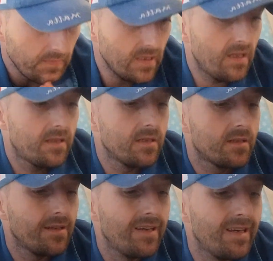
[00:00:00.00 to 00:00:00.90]
that
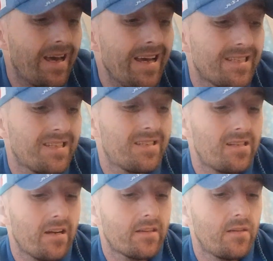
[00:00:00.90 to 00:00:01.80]
is as
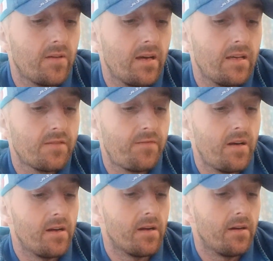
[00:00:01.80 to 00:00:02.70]
destructive as
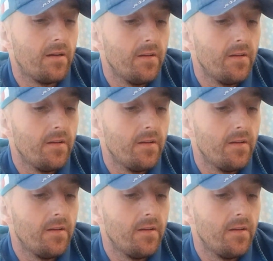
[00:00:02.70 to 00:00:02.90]
fire,